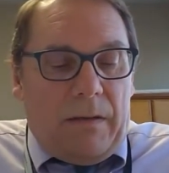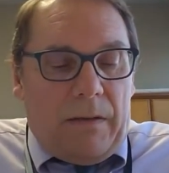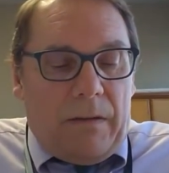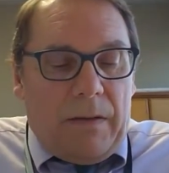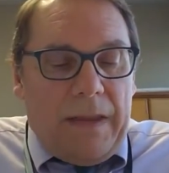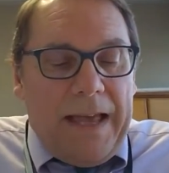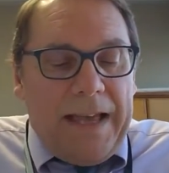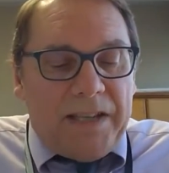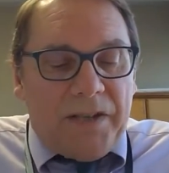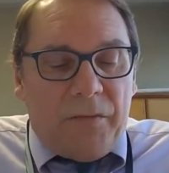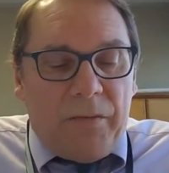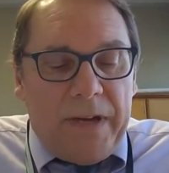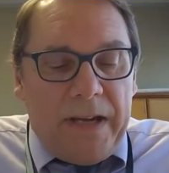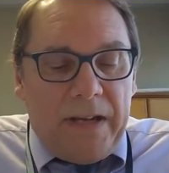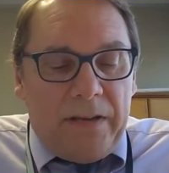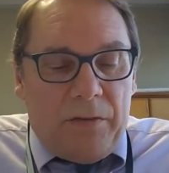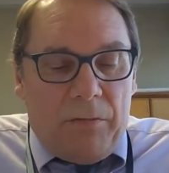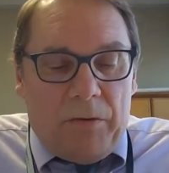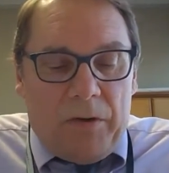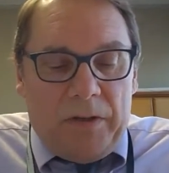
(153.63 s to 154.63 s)
Last
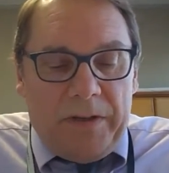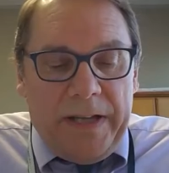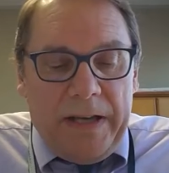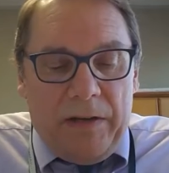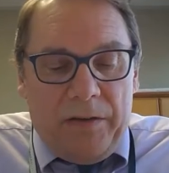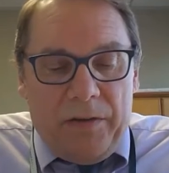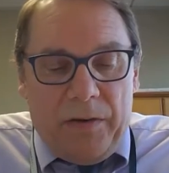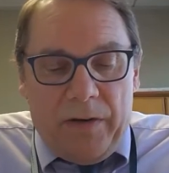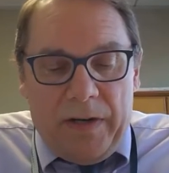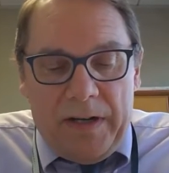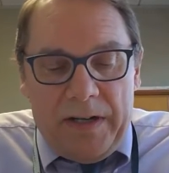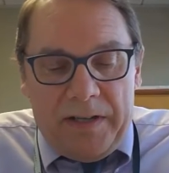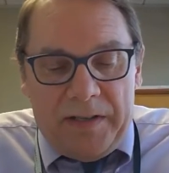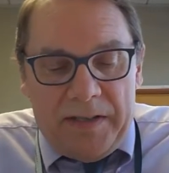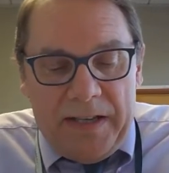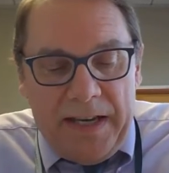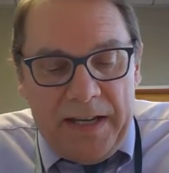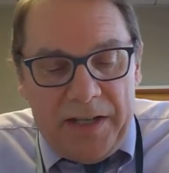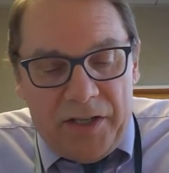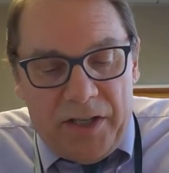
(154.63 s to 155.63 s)
week, the World Health
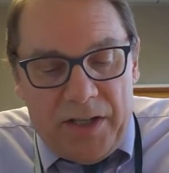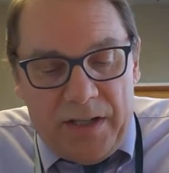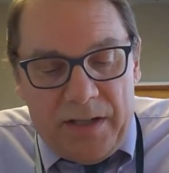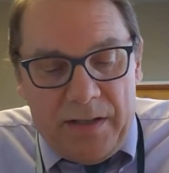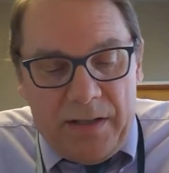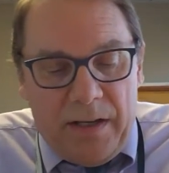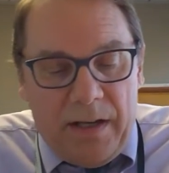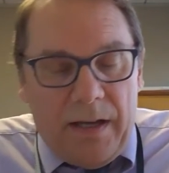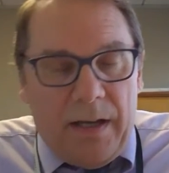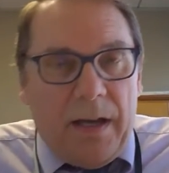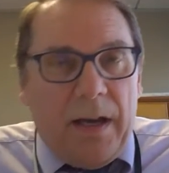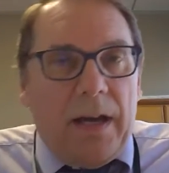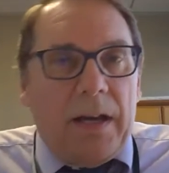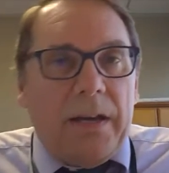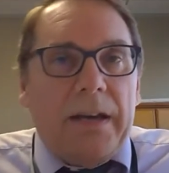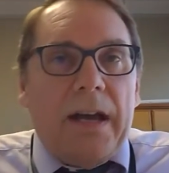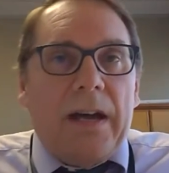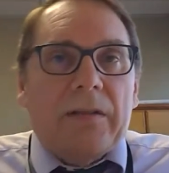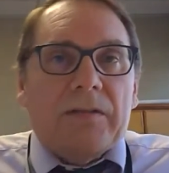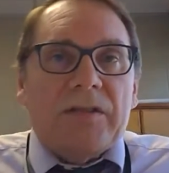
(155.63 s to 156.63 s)
Organization
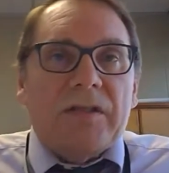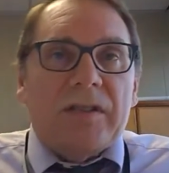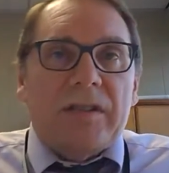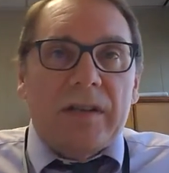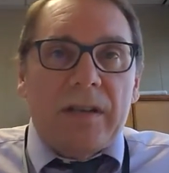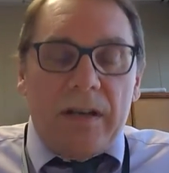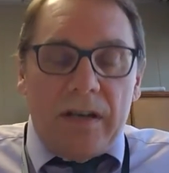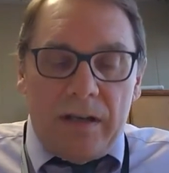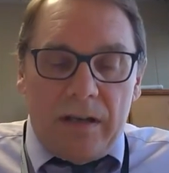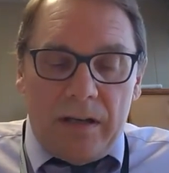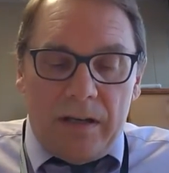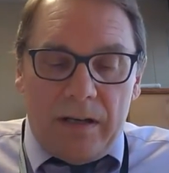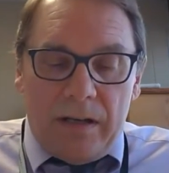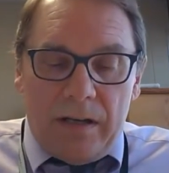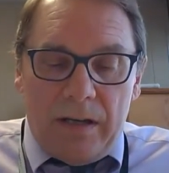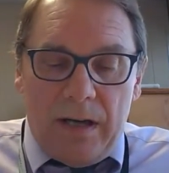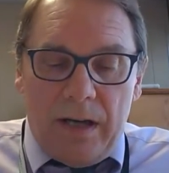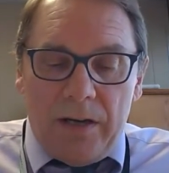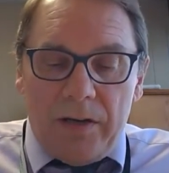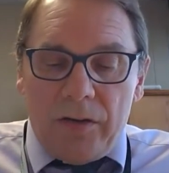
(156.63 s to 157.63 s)
announced
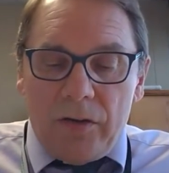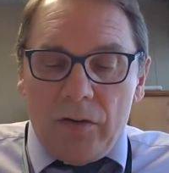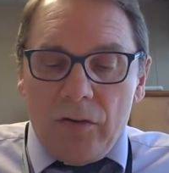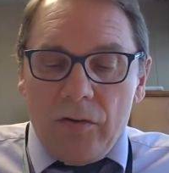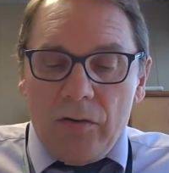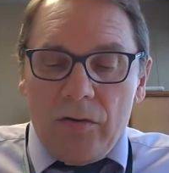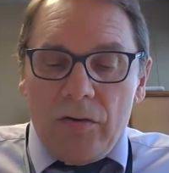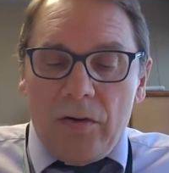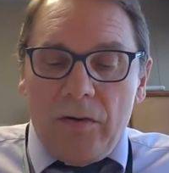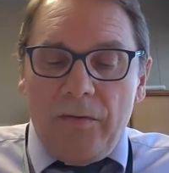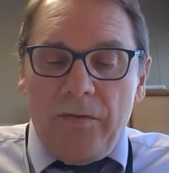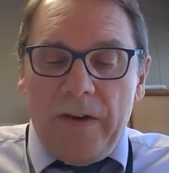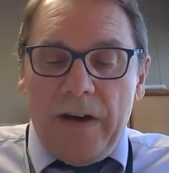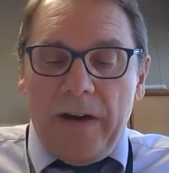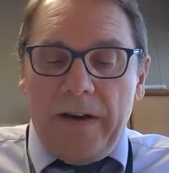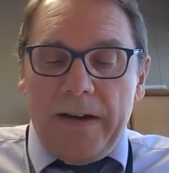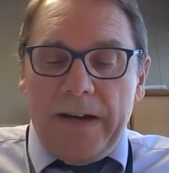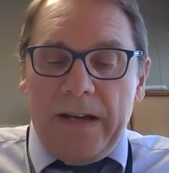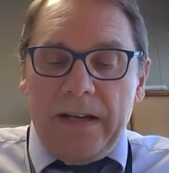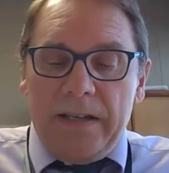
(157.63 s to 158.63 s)
a new
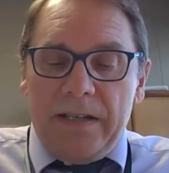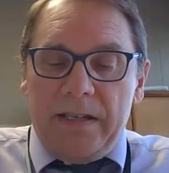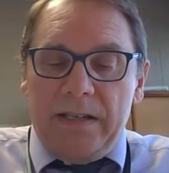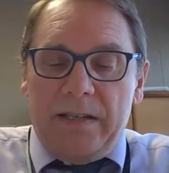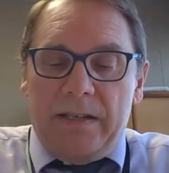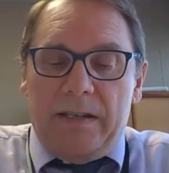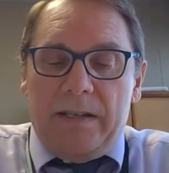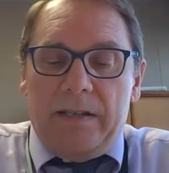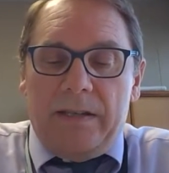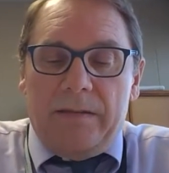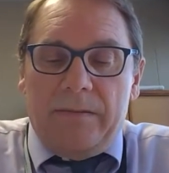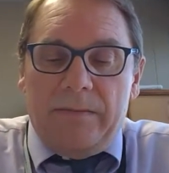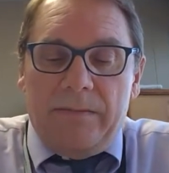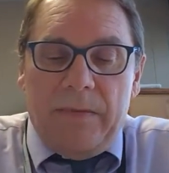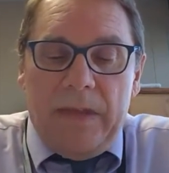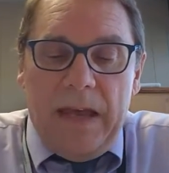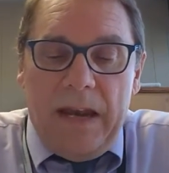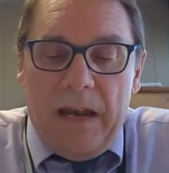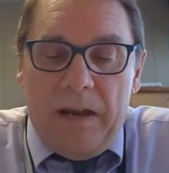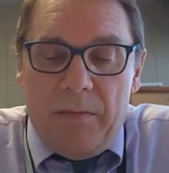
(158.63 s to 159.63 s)
variant
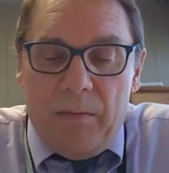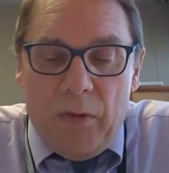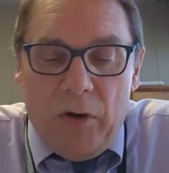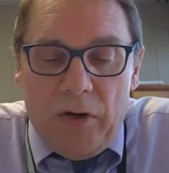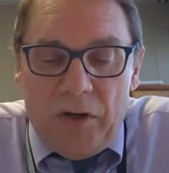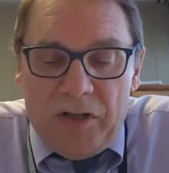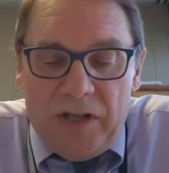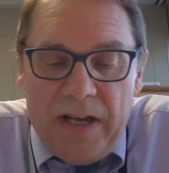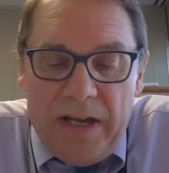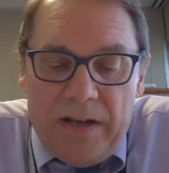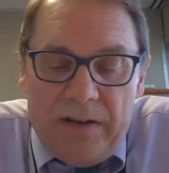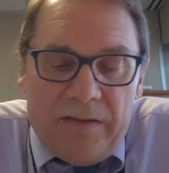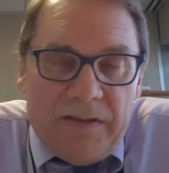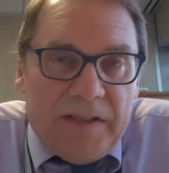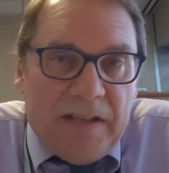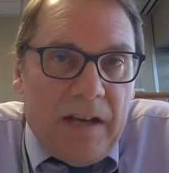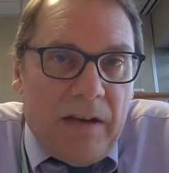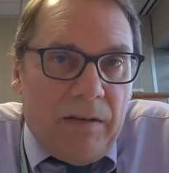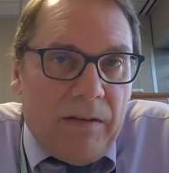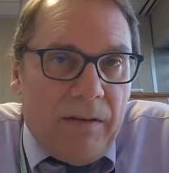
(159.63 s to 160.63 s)
that emerged out of
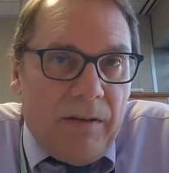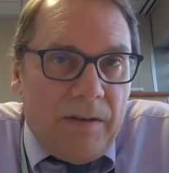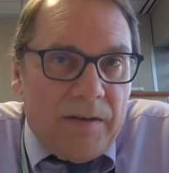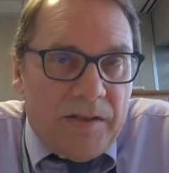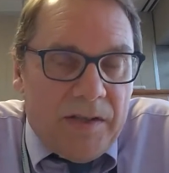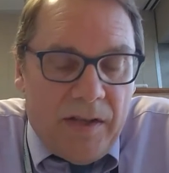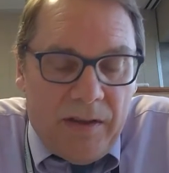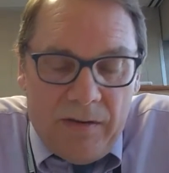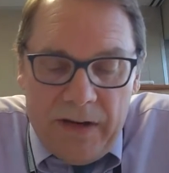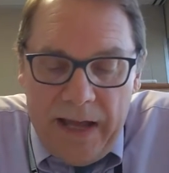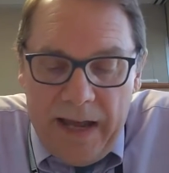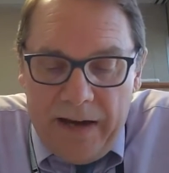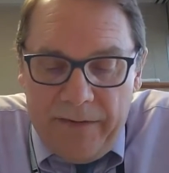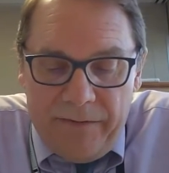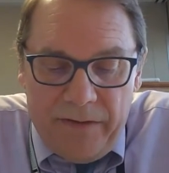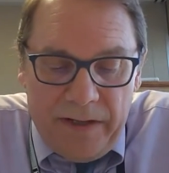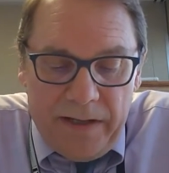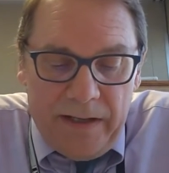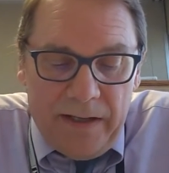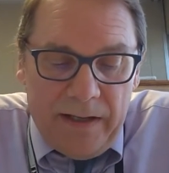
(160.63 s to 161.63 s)
Southern
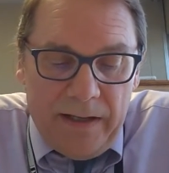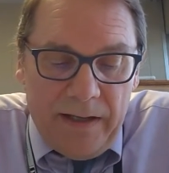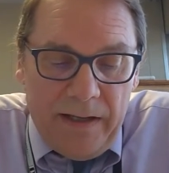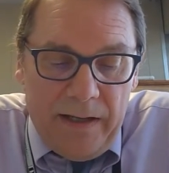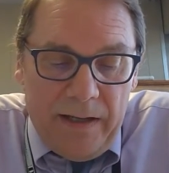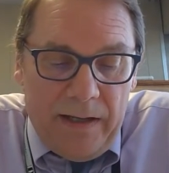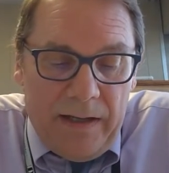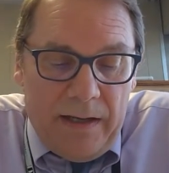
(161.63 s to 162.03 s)
Africa,